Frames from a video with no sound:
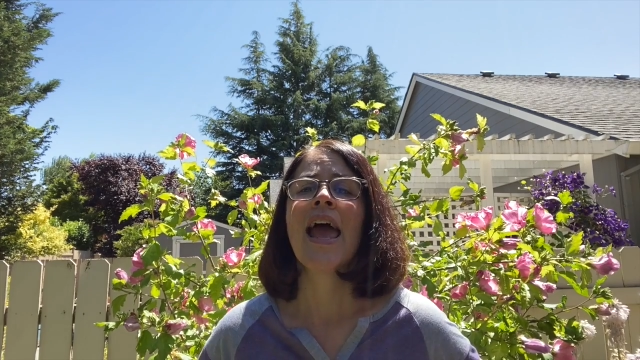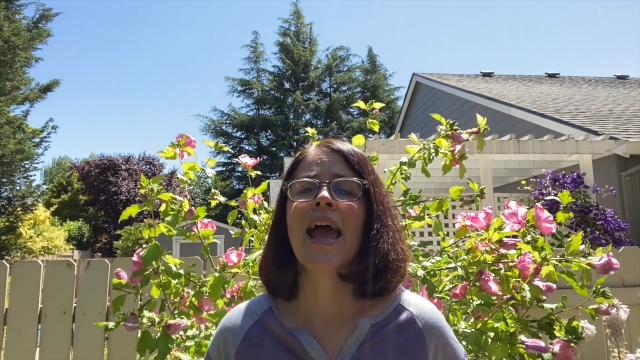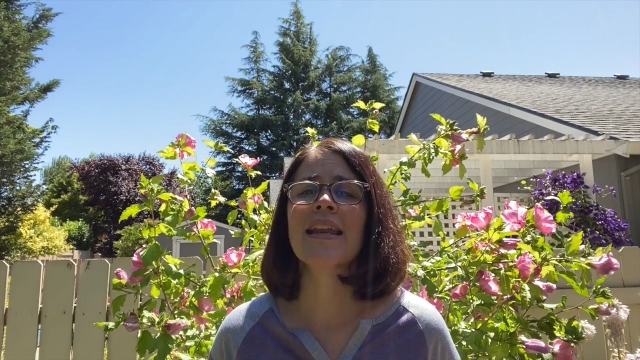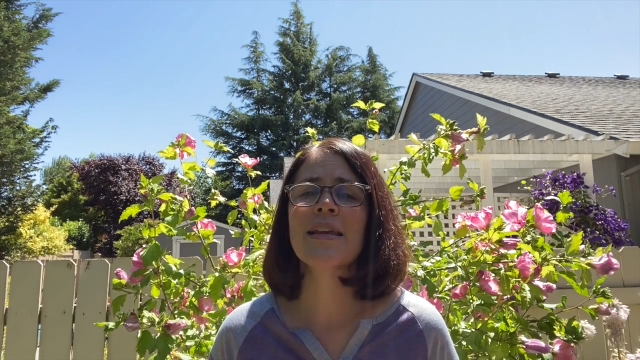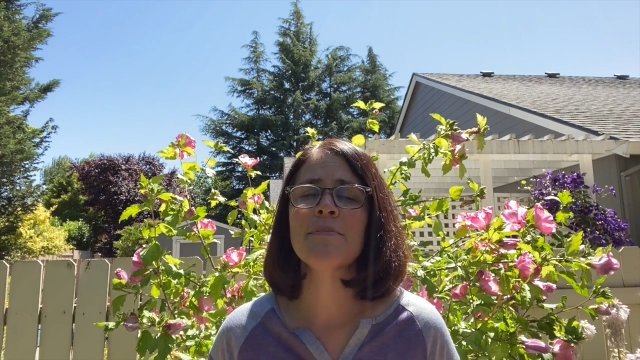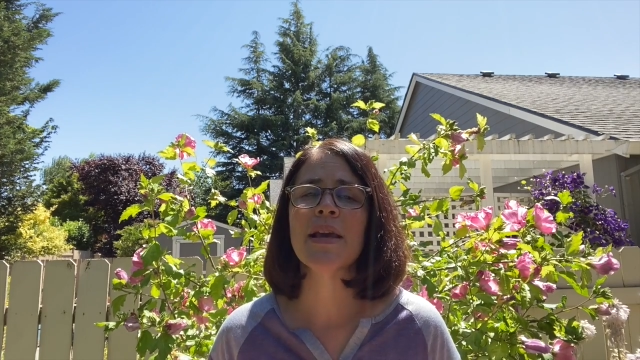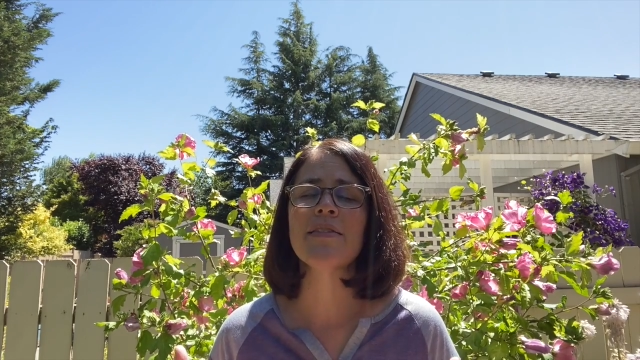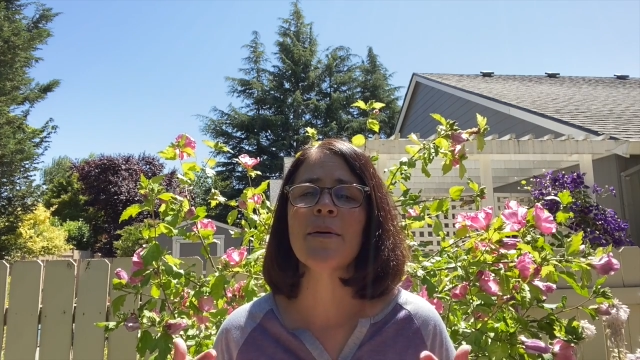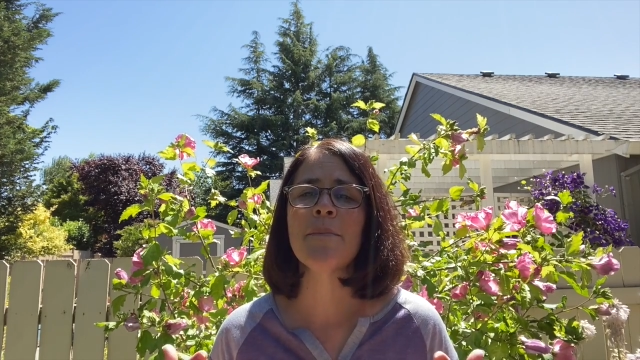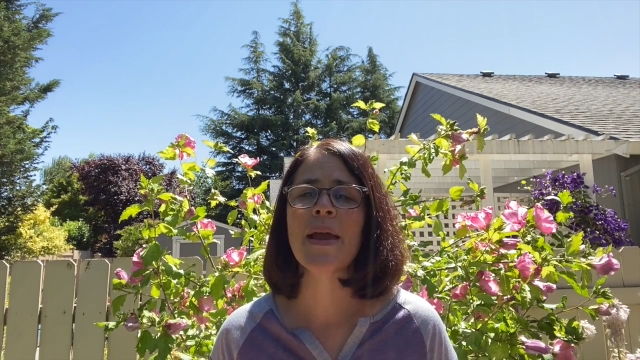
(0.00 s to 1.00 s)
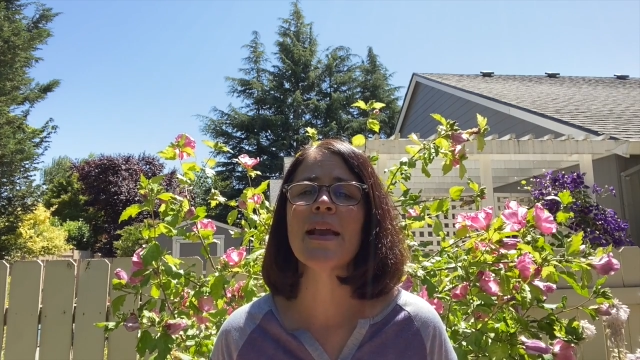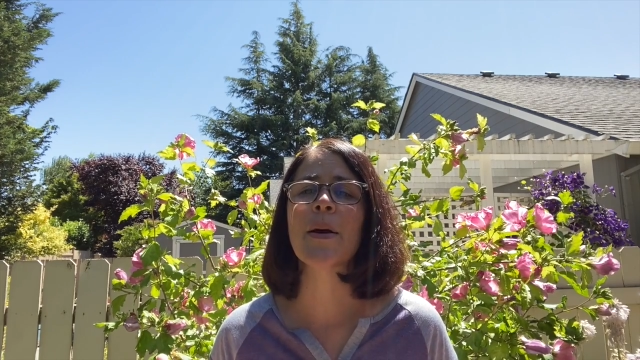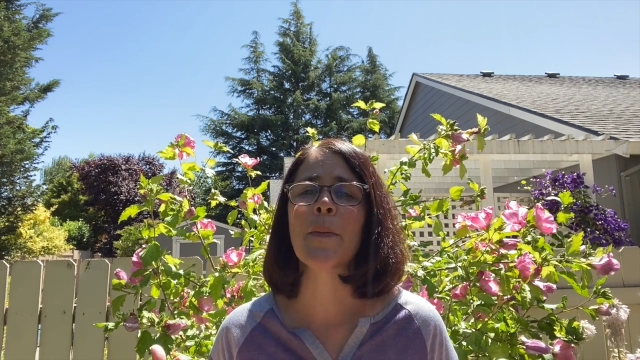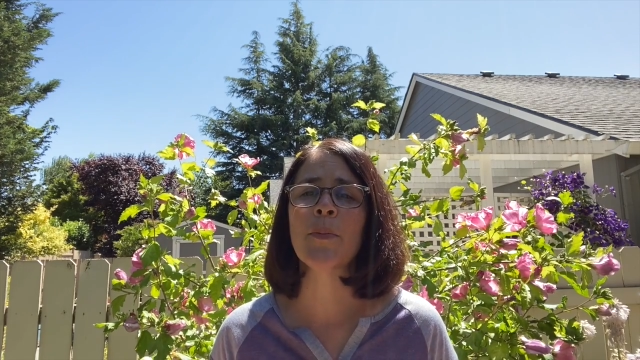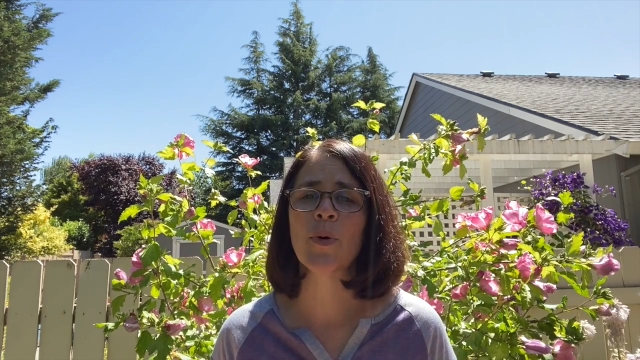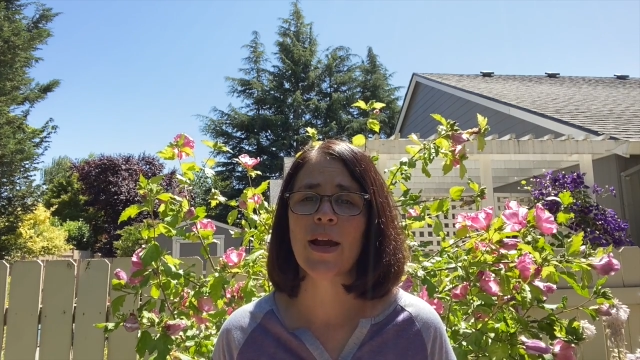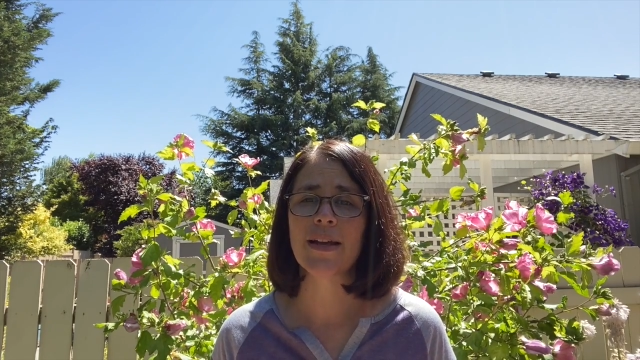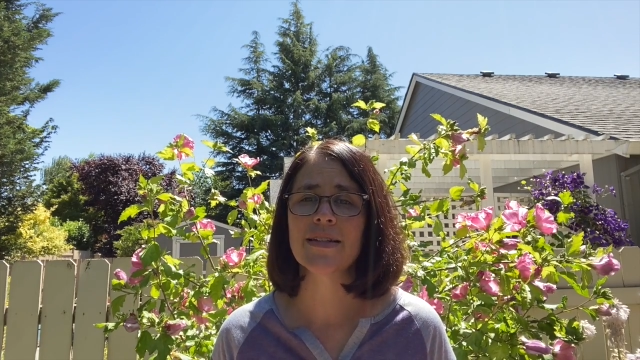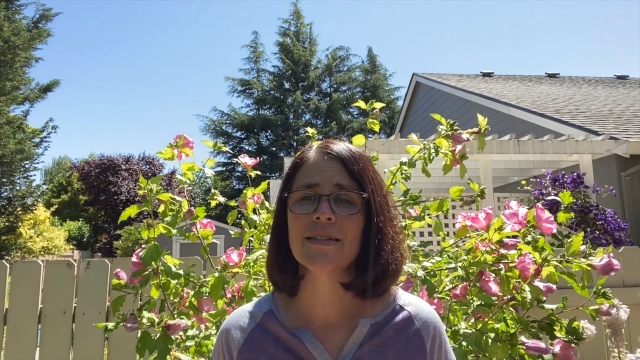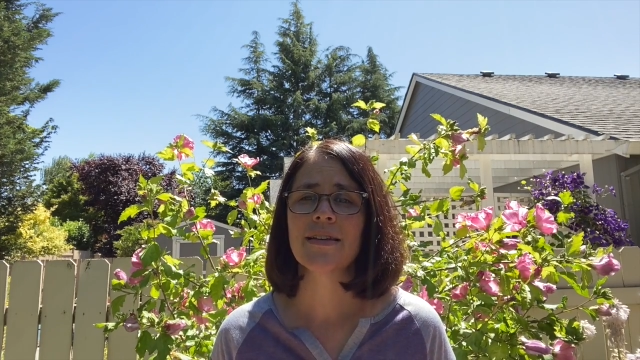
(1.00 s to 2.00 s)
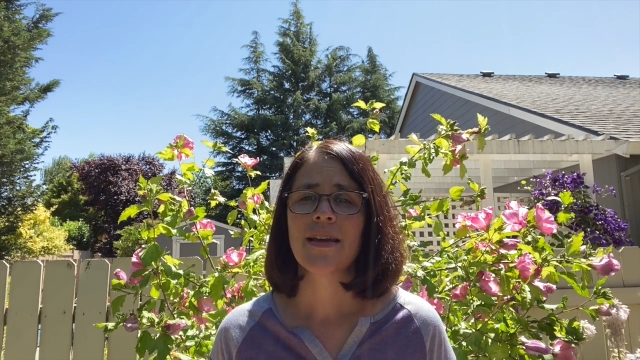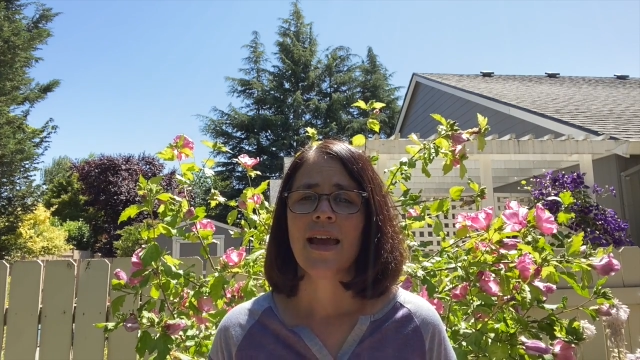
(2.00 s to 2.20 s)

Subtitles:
And he made them make bricks.